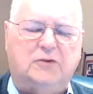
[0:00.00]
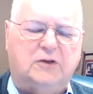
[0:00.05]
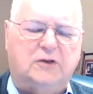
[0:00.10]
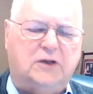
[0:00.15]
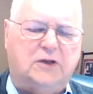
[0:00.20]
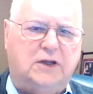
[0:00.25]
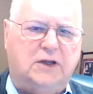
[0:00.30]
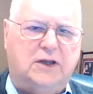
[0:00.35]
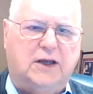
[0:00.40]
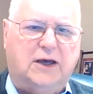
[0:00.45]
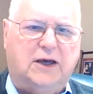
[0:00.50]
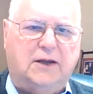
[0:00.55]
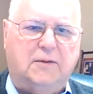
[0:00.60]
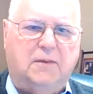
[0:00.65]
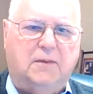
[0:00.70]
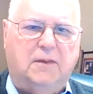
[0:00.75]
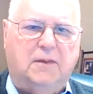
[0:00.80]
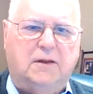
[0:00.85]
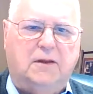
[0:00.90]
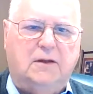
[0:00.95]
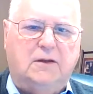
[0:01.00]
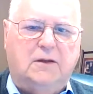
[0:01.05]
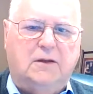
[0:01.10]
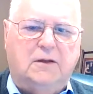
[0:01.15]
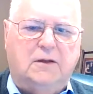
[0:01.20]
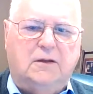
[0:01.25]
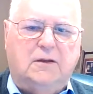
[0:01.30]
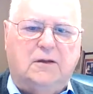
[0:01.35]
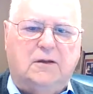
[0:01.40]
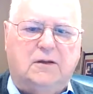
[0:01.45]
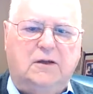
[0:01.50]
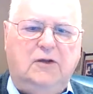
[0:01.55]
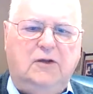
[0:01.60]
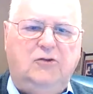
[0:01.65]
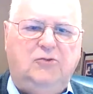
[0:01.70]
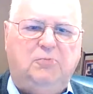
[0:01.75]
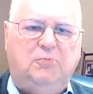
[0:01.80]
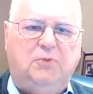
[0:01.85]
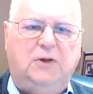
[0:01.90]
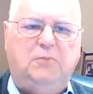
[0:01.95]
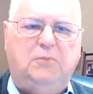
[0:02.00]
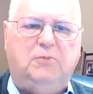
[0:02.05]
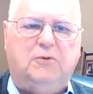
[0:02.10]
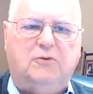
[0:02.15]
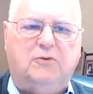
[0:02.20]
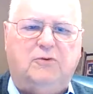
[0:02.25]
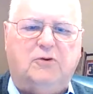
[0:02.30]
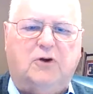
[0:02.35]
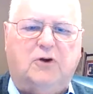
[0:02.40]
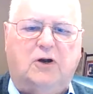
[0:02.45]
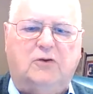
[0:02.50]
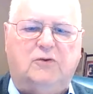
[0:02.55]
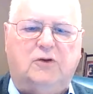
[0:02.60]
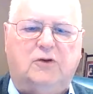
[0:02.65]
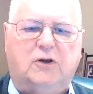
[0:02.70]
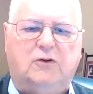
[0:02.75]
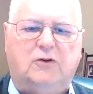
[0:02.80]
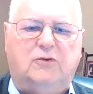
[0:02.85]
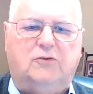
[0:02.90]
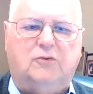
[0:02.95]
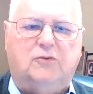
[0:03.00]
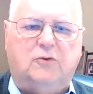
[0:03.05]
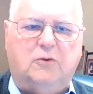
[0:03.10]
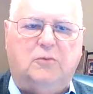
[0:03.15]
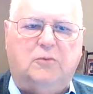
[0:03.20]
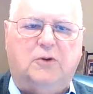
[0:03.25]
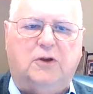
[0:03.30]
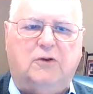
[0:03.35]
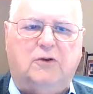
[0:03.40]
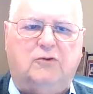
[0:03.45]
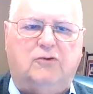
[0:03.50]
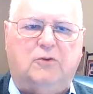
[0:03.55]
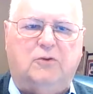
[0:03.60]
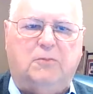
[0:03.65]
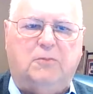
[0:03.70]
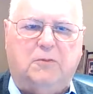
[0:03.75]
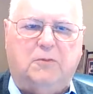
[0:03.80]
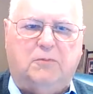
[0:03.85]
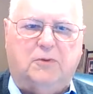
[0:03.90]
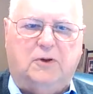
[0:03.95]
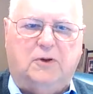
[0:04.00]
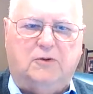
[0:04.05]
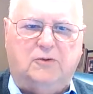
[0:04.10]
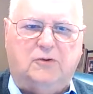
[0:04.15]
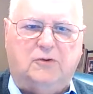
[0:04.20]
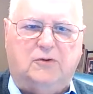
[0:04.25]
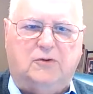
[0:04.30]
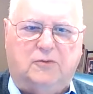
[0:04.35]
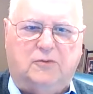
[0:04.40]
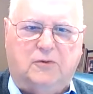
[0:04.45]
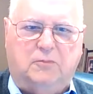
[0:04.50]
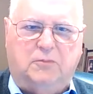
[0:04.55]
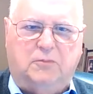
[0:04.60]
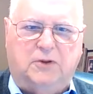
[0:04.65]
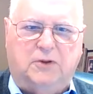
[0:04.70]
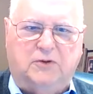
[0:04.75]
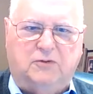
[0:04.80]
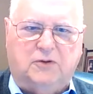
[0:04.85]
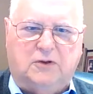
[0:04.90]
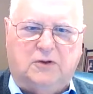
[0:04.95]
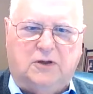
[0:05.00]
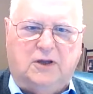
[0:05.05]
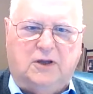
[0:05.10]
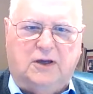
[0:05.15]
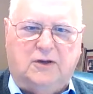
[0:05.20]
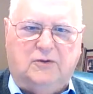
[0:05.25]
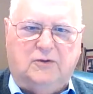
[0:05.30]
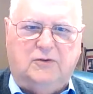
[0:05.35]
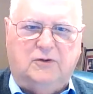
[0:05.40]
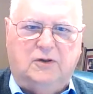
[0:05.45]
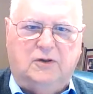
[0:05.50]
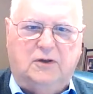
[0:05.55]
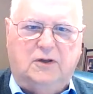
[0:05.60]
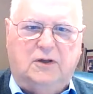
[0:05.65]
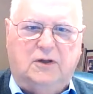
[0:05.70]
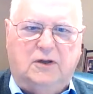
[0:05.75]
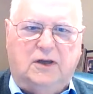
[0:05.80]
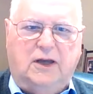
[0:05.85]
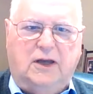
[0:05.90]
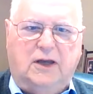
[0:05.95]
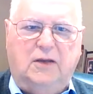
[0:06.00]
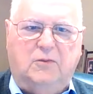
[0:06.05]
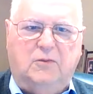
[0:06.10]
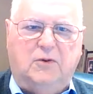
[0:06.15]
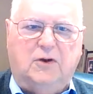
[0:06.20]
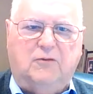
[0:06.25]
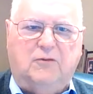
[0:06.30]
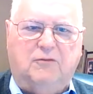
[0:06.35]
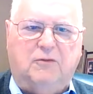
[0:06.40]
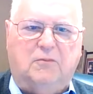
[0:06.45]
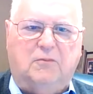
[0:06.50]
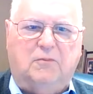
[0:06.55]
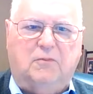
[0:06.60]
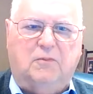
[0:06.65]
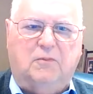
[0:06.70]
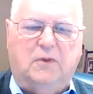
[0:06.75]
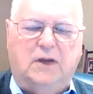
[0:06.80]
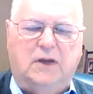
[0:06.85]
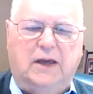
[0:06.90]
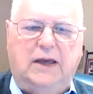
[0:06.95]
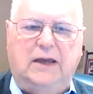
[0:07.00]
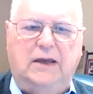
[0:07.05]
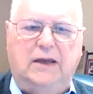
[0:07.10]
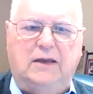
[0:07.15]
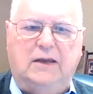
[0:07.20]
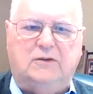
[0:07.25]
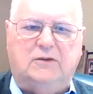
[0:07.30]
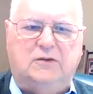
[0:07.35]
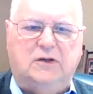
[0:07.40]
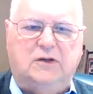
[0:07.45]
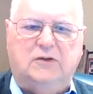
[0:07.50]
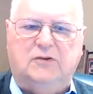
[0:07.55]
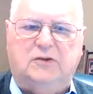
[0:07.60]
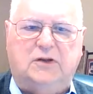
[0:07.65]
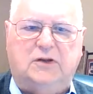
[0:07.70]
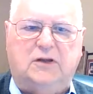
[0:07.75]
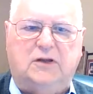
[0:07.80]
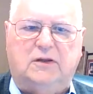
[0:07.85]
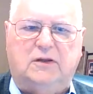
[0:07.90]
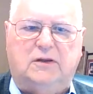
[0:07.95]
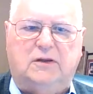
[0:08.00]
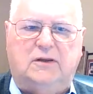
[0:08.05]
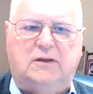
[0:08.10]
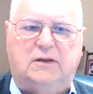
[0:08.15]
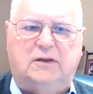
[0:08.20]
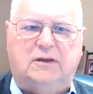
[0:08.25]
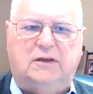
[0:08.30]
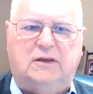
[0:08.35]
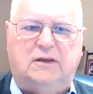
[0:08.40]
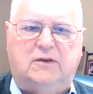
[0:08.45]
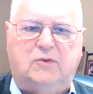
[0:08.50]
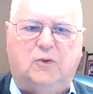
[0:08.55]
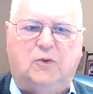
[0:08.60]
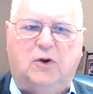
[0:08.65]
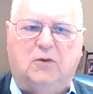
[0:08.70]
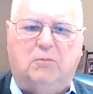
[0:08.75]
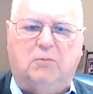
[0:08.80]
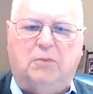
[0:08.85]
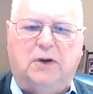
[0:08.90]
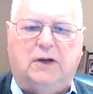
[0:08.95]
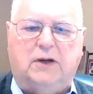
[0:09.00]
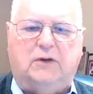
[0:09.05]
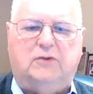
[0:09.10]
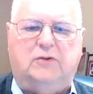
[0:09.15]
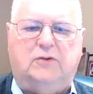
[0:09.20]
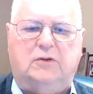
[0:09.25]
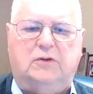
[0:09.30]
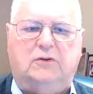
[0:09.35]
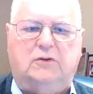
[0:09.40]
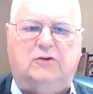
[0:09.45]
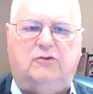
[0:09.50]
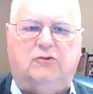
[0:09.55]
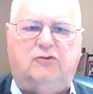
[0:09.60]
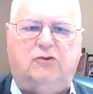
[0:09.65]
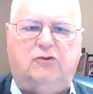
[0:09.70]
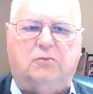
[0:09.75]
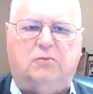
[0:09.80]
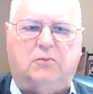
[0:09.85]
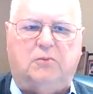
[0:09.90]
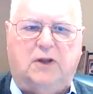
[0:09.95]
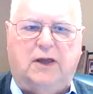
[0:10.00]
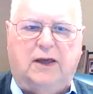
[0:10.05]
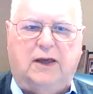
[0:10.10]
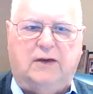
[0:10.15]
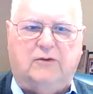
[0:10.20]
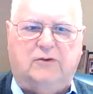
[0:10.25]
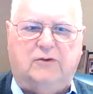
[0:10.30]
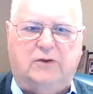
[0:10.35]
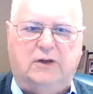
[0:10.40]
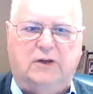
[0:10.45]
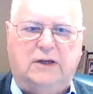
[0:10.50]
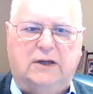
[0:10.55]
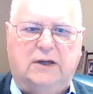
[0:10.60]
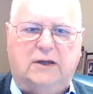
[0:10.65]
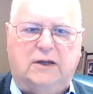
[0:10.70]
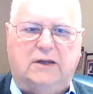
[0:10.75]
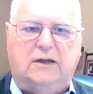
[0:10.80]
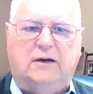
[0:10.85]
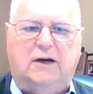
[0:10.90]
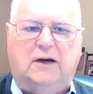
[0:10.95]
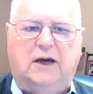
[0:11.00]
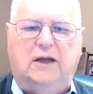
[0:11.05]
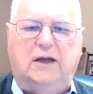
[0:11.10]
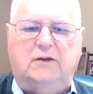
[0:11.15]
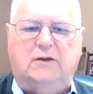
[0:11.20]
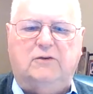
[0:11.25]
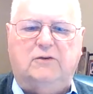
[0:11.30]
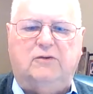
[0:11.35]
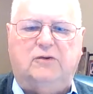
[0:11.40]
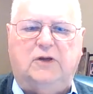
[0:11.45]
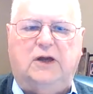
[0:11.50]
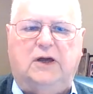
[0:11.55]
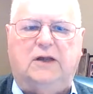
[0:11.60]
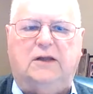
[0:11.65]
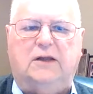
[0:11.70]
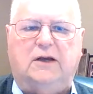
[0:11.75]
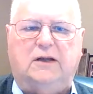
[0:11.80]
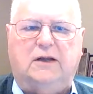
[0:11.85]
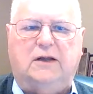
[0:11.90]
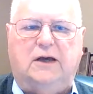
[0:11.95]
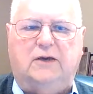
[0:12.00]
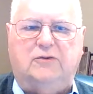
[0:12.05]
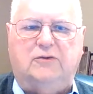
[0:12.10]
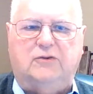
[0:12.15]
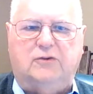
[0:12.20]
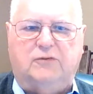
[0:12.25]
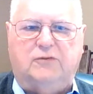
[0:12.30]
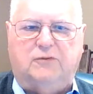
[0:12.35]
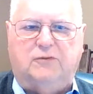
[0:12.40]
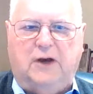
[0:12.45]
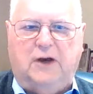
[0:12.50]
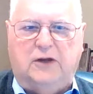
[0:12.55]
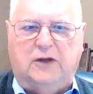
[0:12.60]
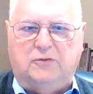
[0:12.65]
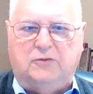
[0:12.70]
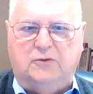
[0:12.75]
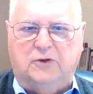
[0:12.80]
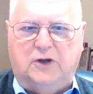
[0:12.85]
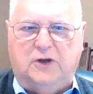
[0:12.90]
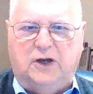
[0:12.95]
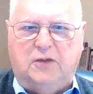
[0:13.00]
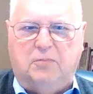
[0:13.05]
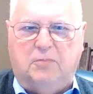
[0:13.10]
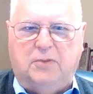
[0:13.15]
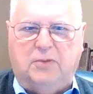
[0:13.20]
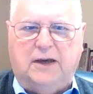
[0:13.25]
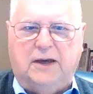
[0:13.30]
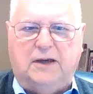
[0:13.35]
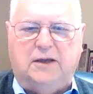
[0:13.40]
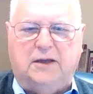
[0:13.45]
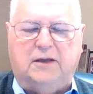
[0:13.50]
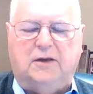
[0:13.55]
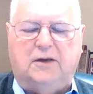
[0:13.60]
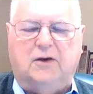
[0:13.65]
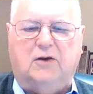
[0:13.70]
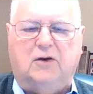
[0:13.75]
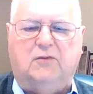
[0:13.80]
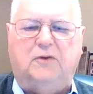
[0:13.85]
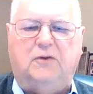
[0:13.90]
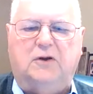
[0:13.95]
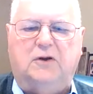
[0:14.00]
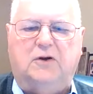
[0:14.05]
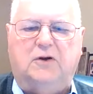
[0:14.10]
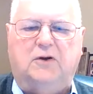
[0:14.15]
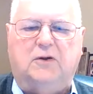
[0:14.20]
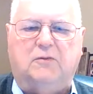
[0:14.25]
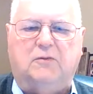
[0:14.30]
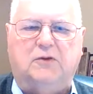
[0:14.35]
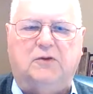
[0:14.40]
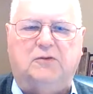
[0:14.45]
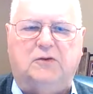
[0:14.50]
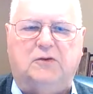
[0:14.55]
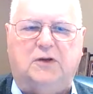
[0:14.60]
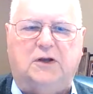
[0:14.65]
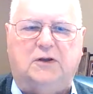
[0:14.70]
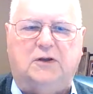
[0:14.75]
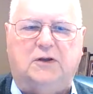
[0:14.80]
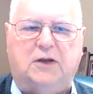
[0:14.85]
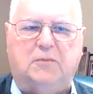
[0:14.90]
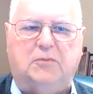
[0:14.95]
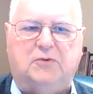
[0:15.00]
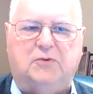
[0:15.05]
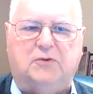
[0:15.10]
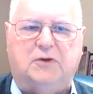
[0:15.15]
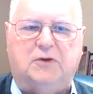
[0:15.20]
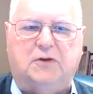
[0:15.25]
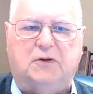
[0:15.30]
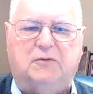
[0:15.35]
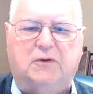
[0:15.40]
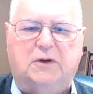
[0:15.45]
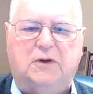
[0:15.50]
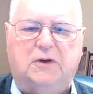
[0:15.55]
on the net, these people charge exorbitant shipping prices for a piece of glass, anywhere from eight, six to twelve bucks to ship glass. Now, I understand that glass is fragile and you got to pack it carefully and all the rest of that type of stuff.